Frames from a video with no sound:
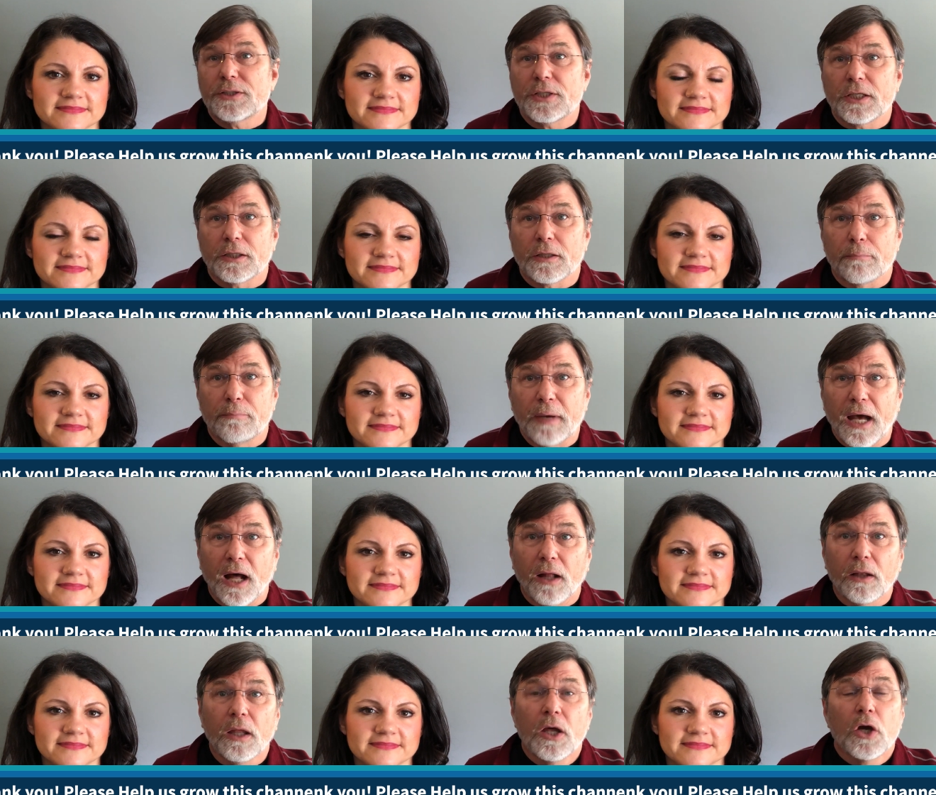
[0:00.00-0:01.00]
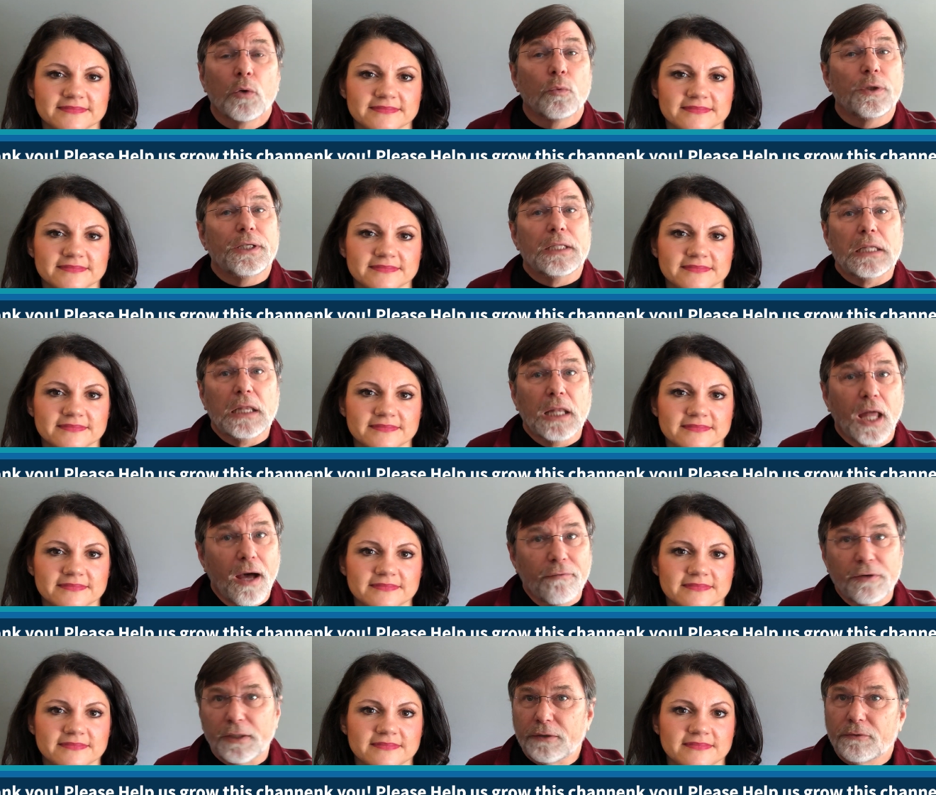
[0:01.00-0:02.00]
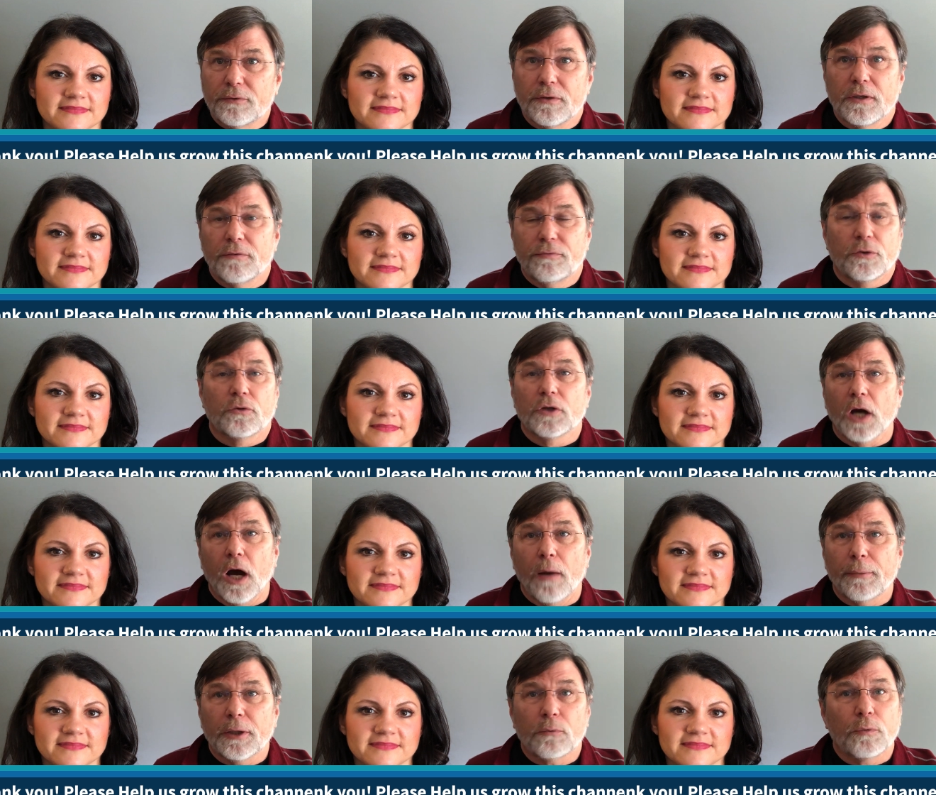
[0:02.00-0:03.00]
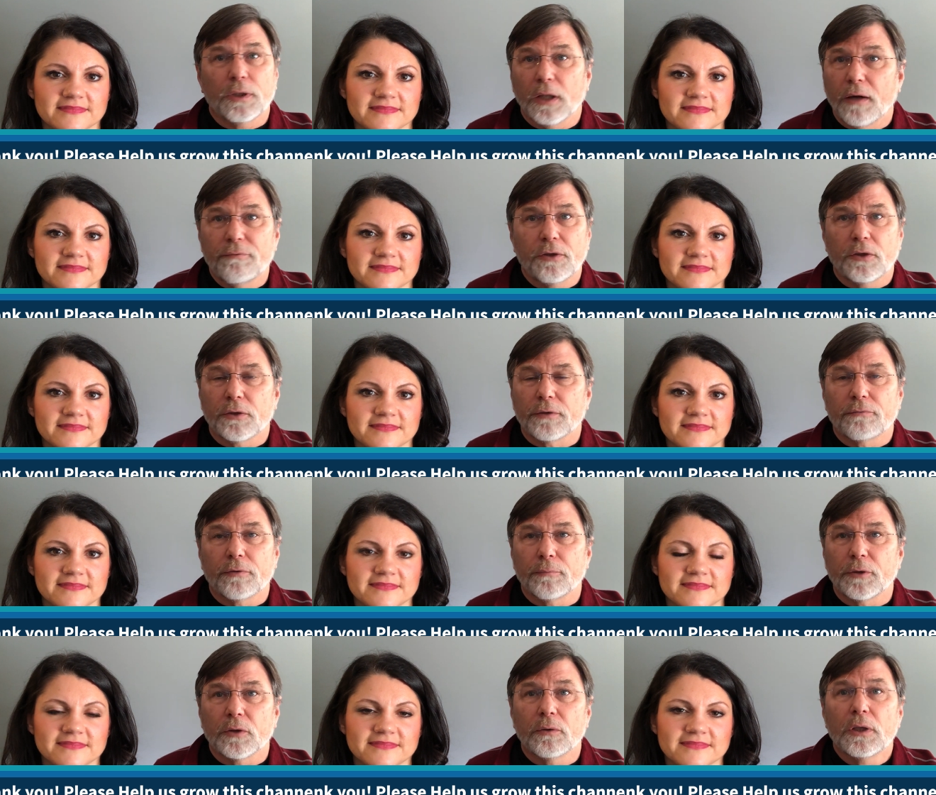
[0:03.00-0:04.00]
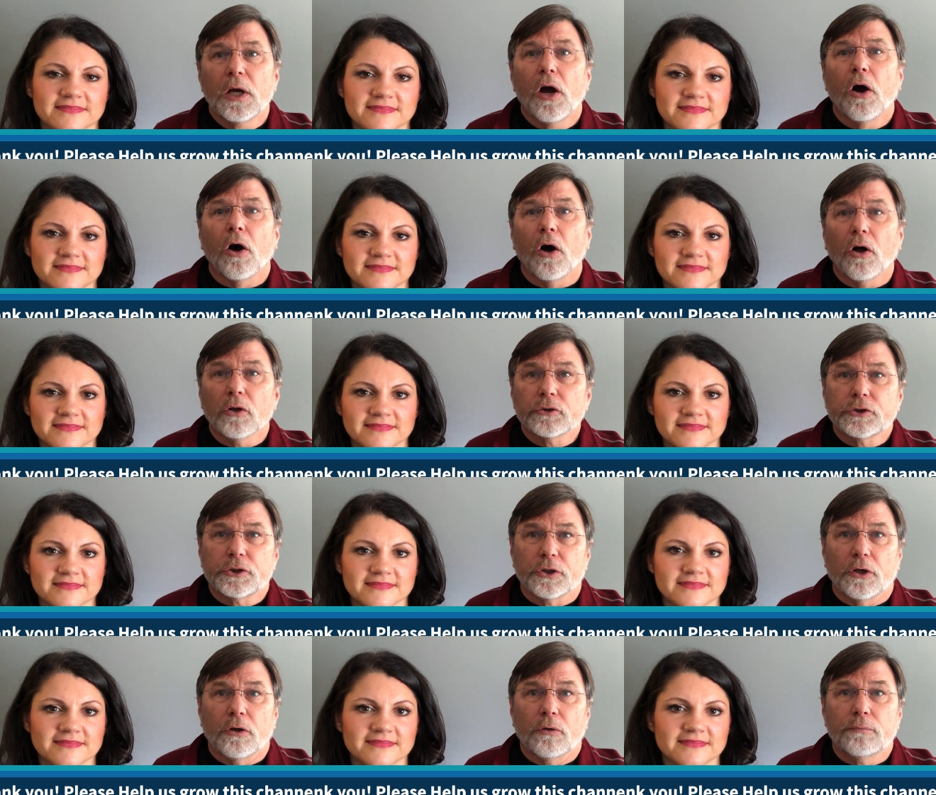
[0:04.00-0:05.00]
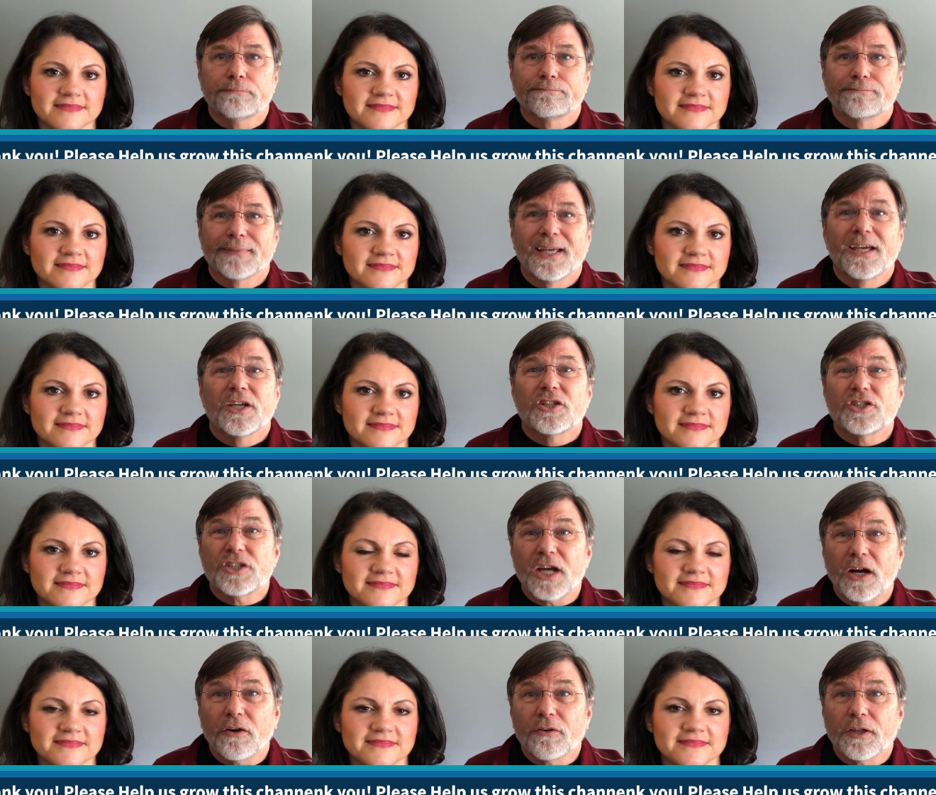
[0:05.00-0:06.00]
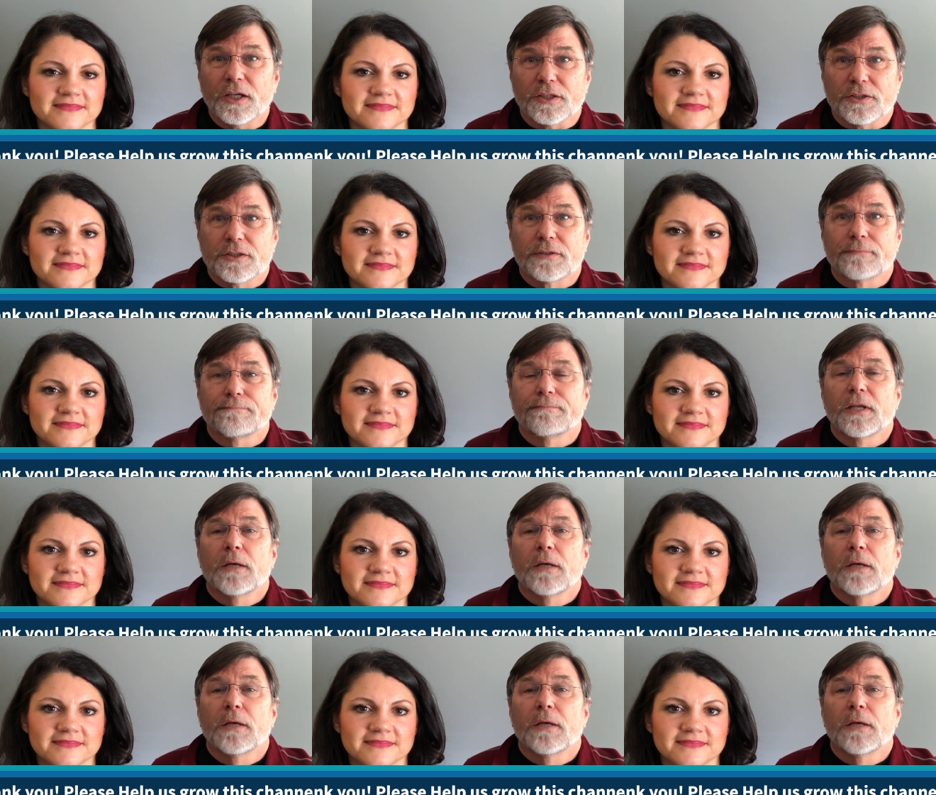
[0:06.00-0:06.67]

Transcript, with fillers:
Speaker 1: please hit the bell. We'd love it if you'd comment. We love hearing from you. Also, share this